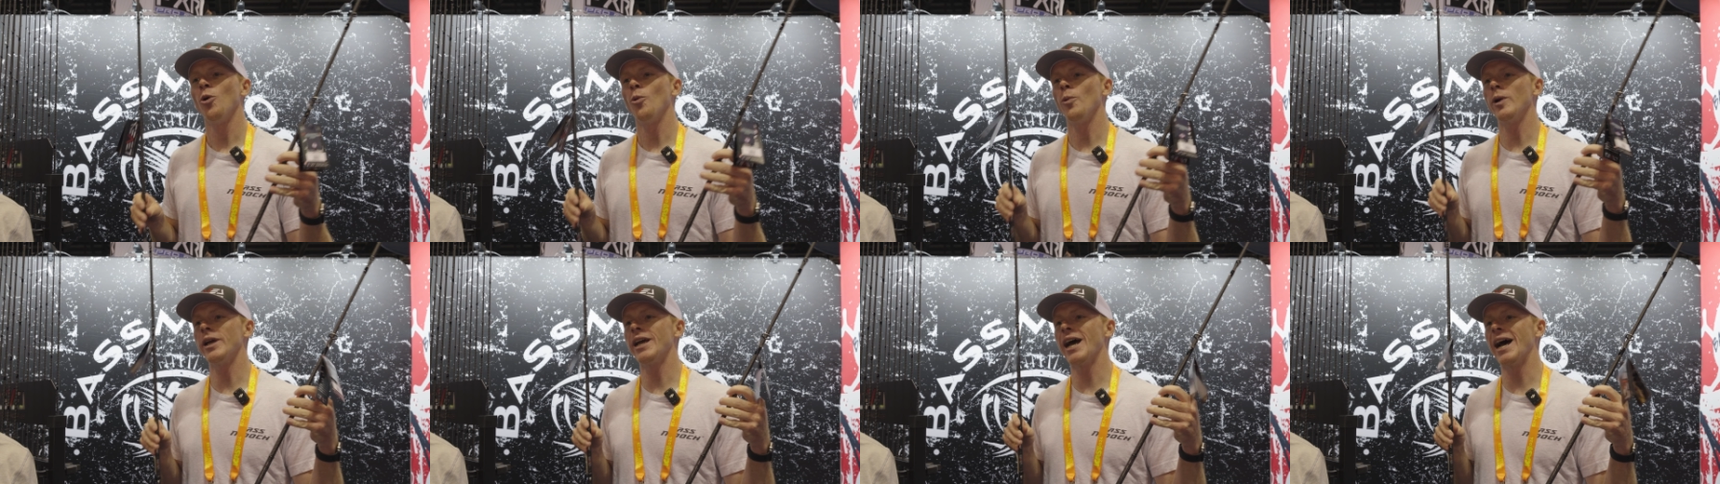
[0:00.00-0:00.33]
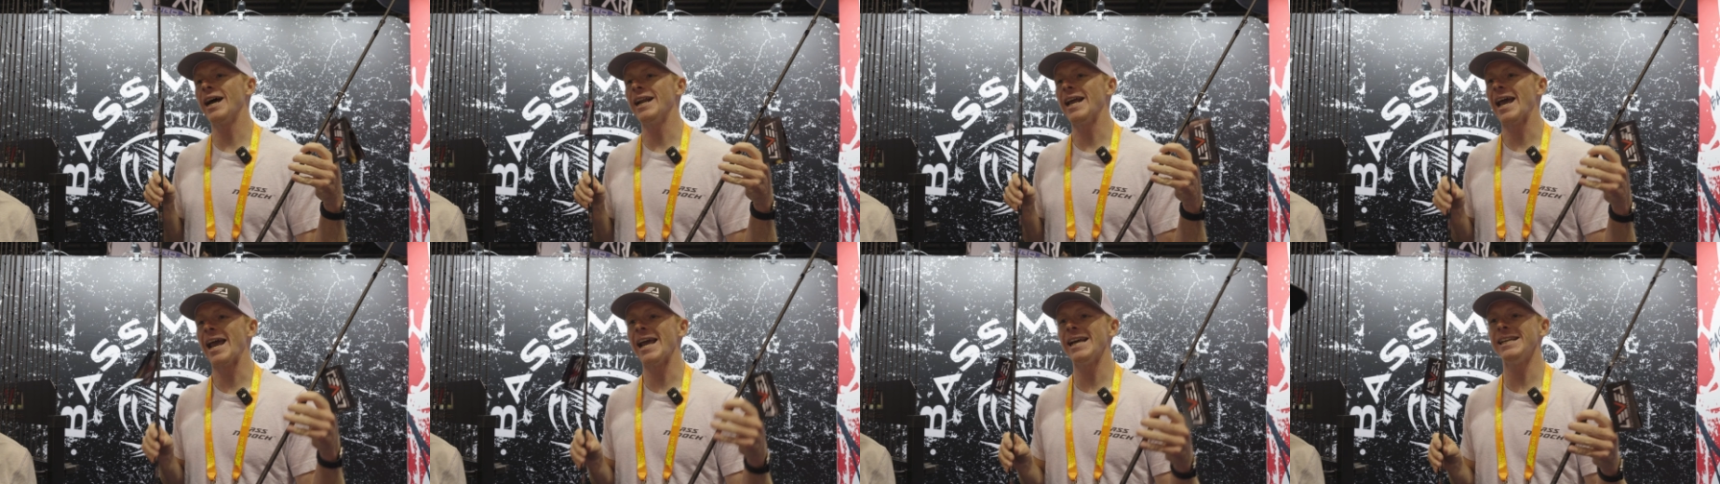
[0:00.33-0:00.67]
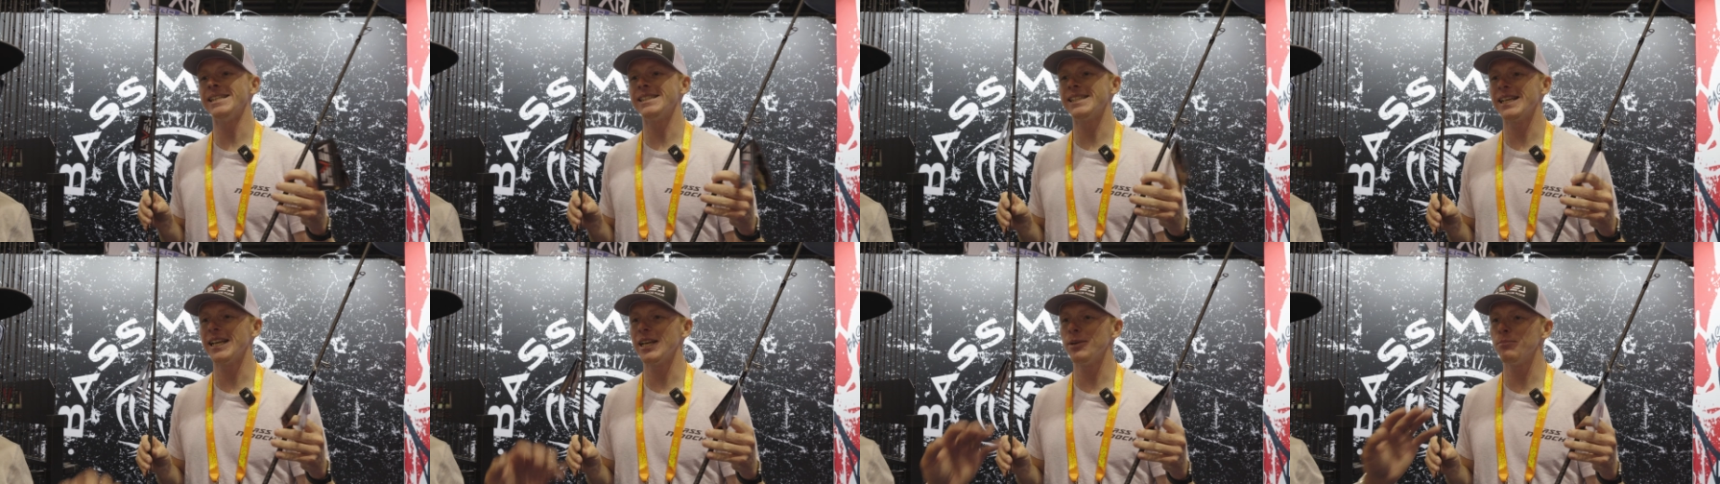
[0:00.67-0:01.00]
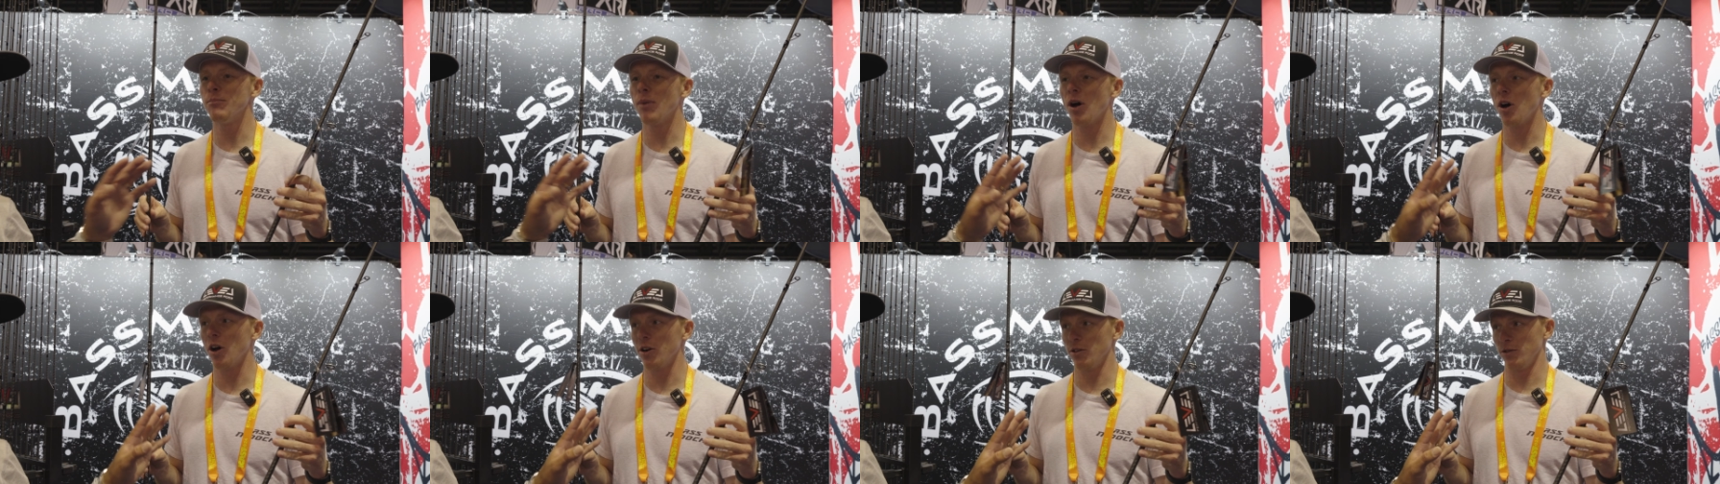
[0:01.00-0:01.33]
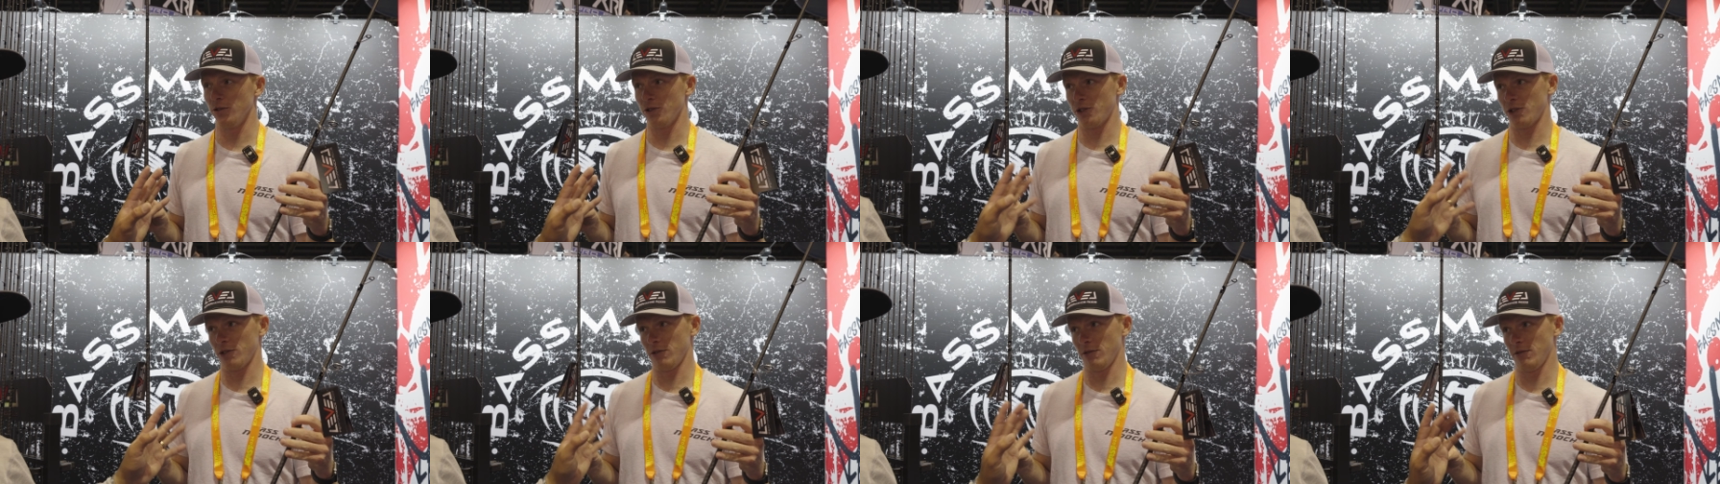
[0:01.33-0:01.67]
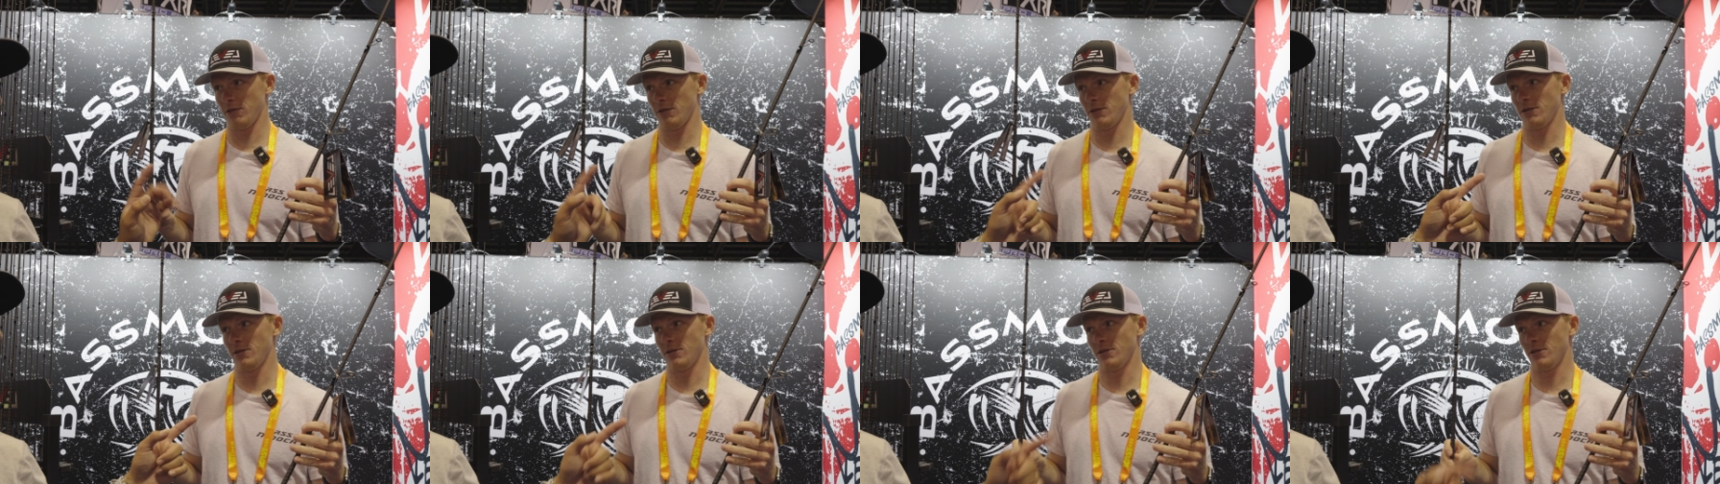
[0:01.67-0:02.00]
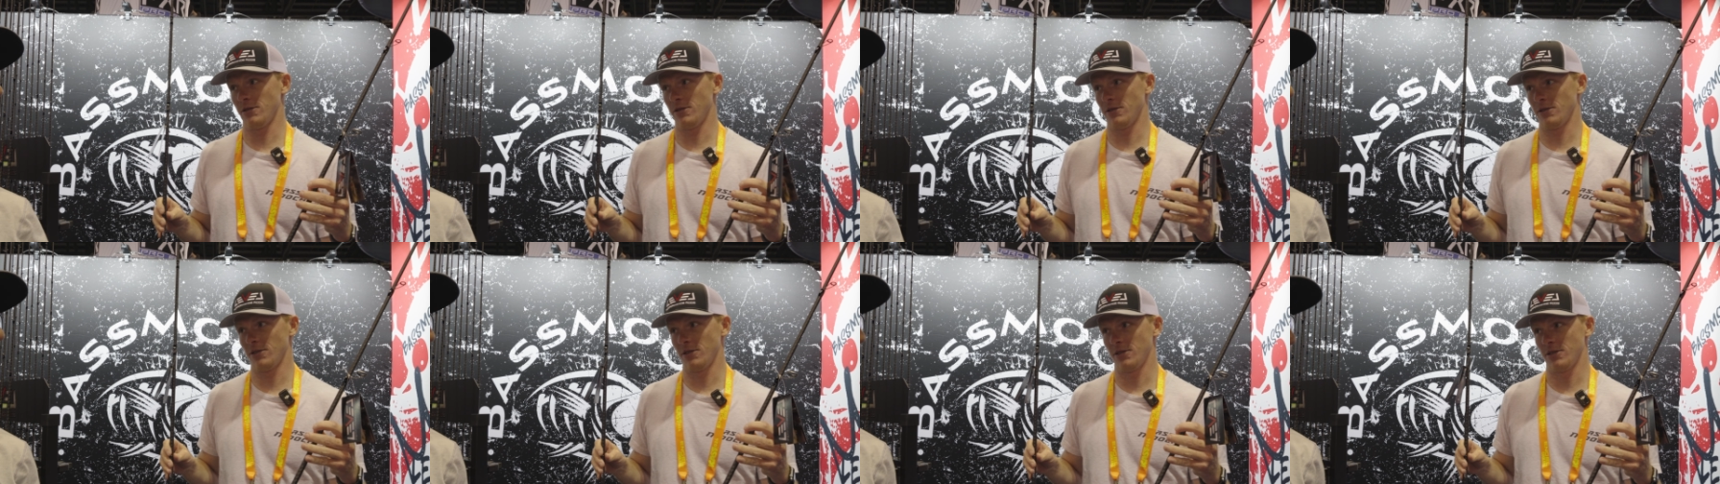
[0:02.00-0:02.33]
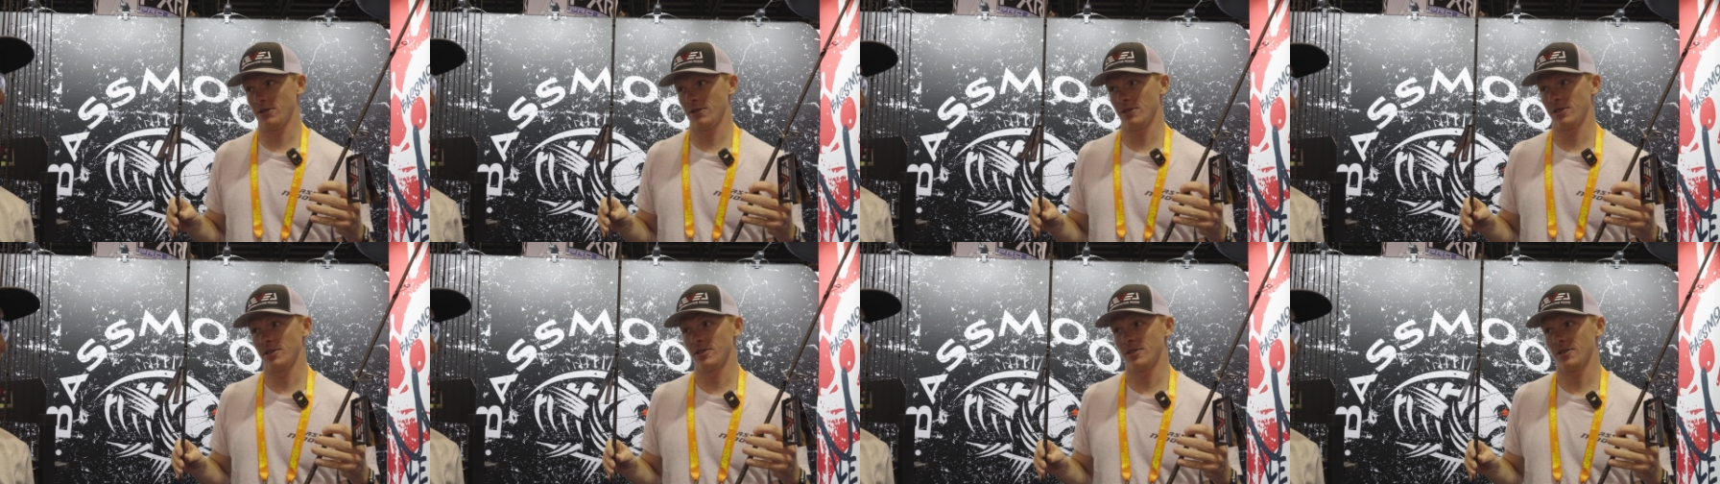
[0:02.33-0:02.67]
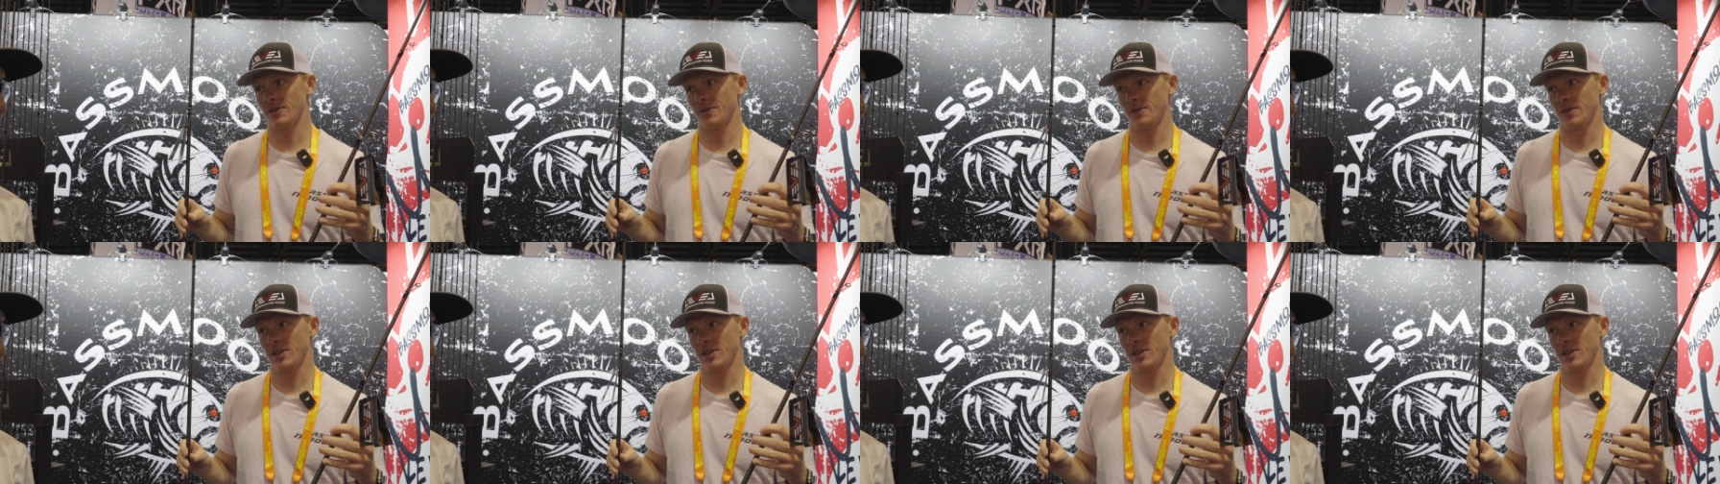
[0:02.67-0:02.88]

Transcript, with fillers: We got 18 Hold on, hold on, hold on. How much are they?